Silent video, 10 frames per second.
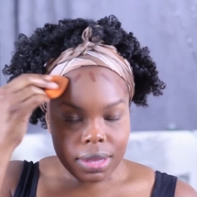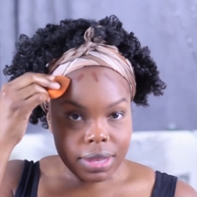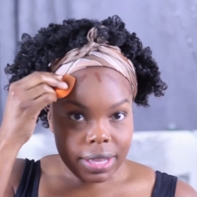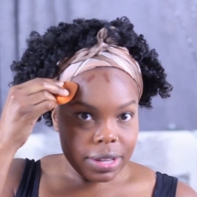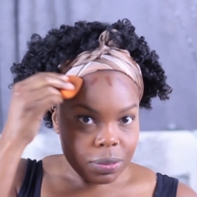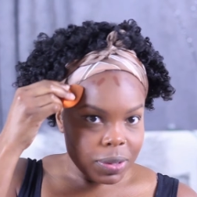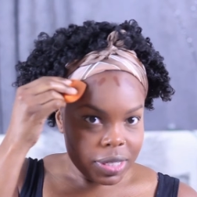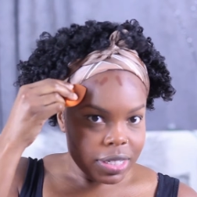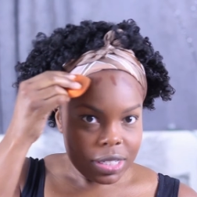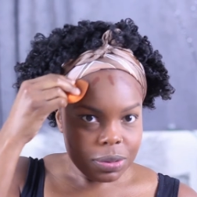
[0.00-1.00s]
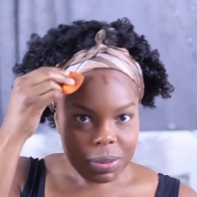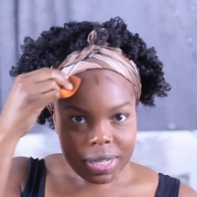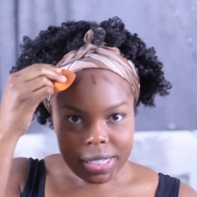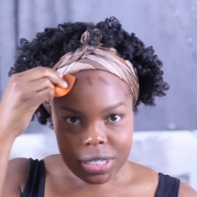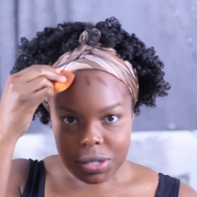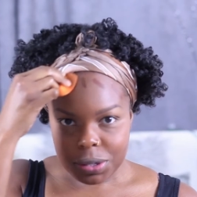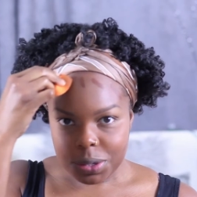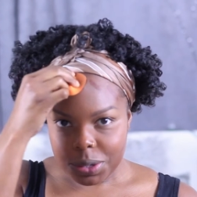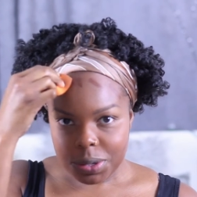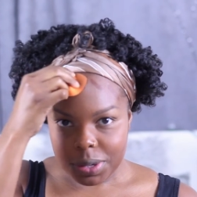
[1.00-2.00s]
Then we just want
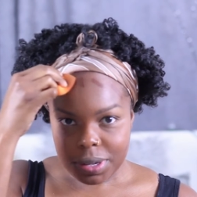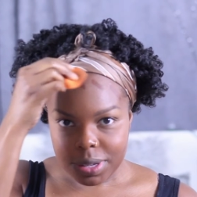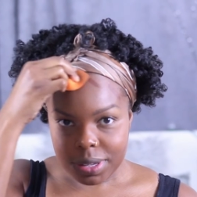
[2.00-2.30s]
to